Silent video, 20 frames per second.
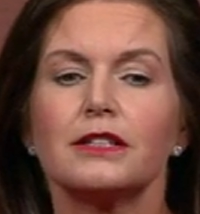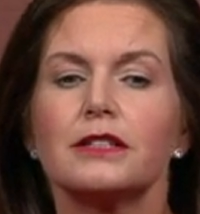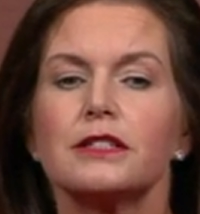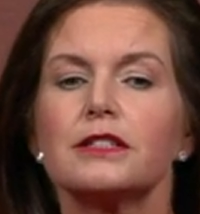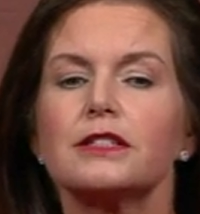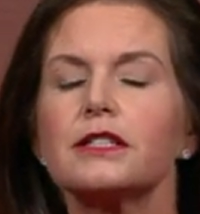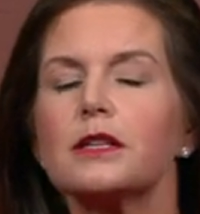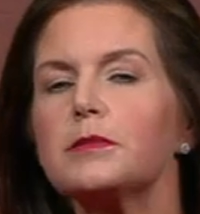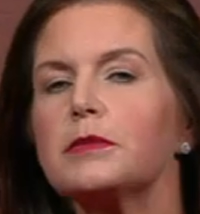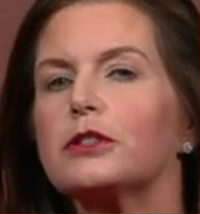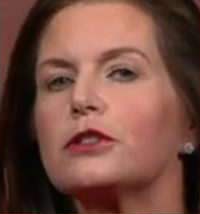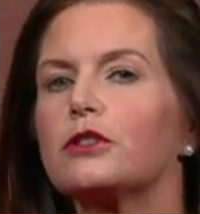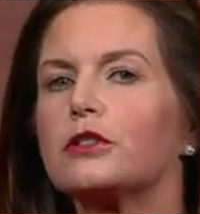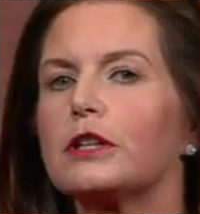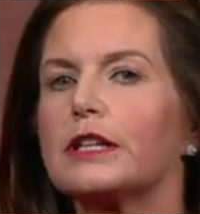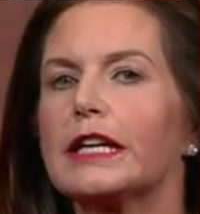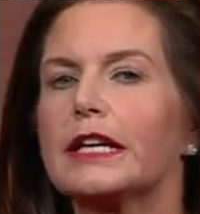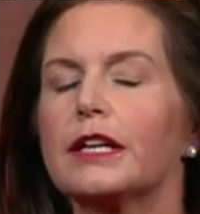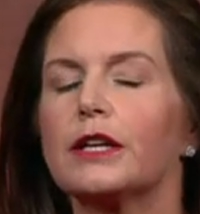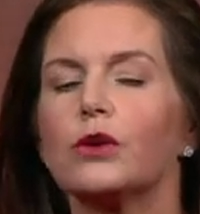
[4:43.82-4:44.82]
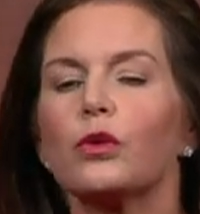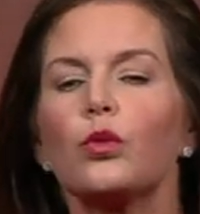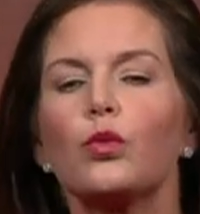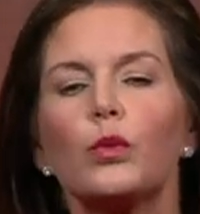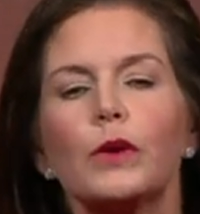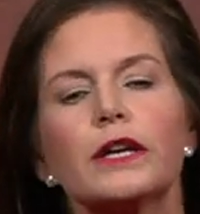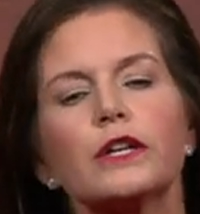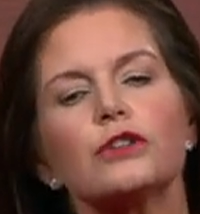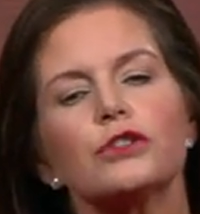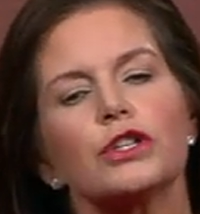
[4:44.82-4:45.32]
Similarly,
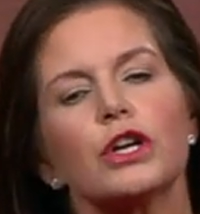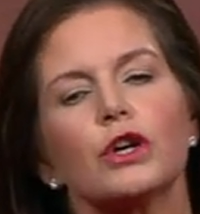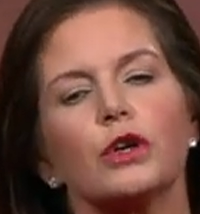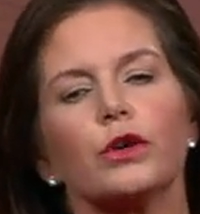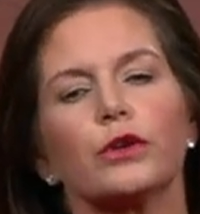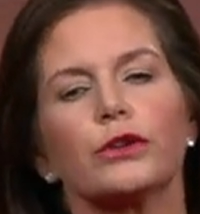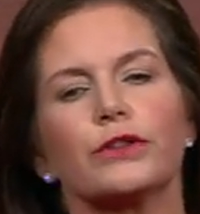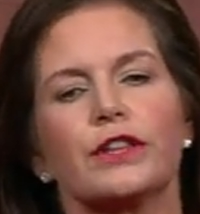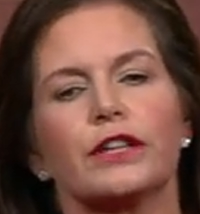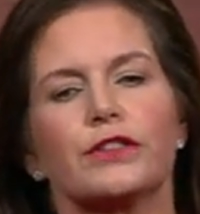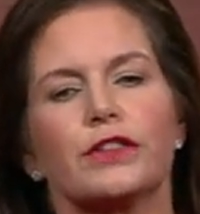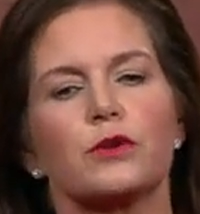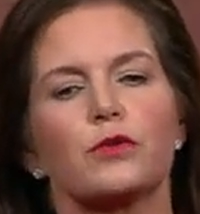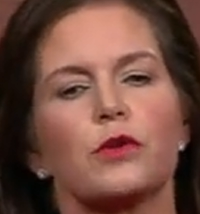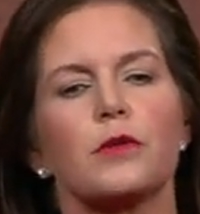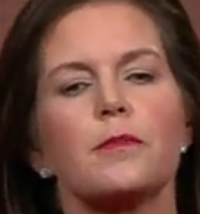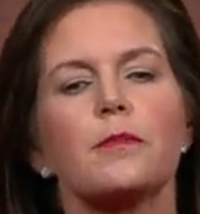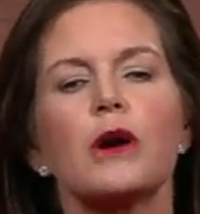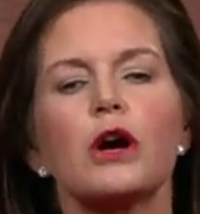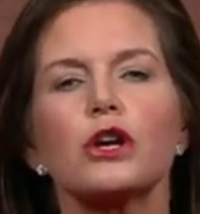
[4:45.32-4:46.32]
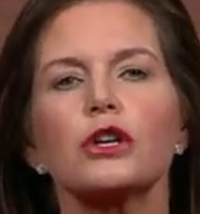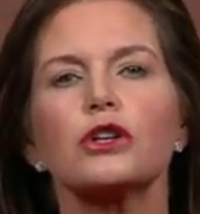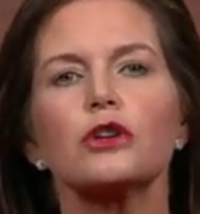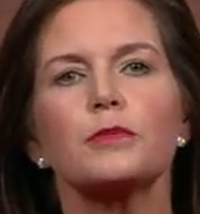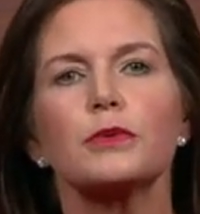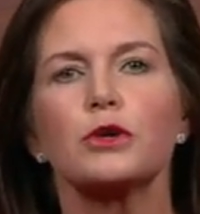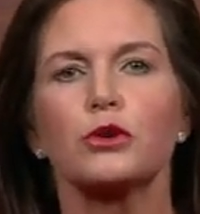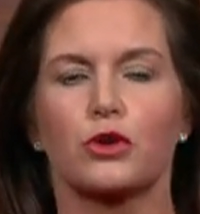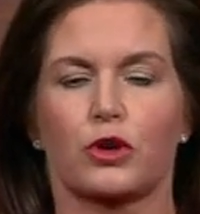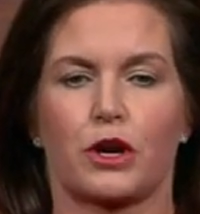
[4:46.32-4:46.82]
we are told that the
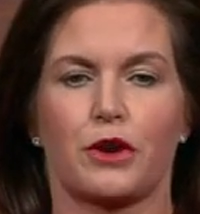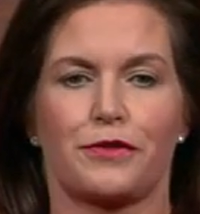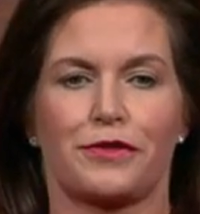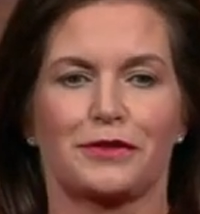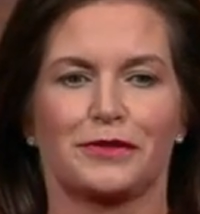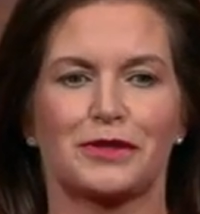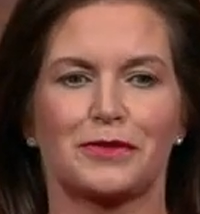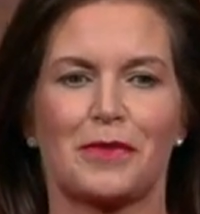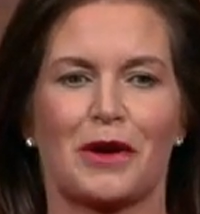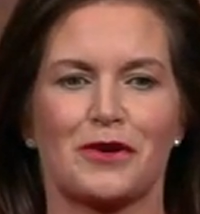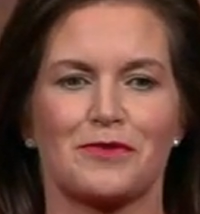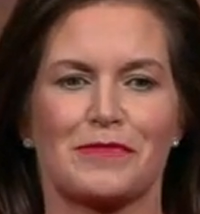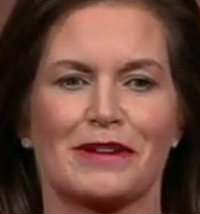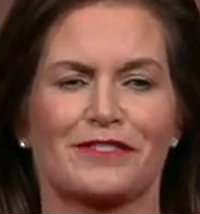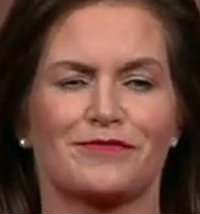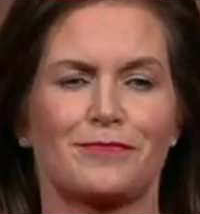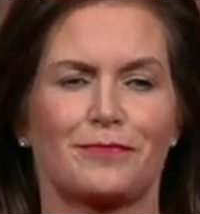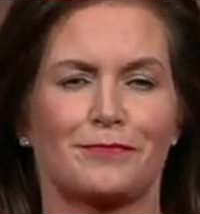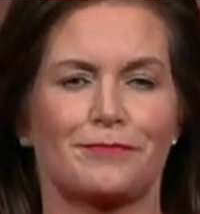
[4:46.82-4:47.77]
remarkable growth of smartphones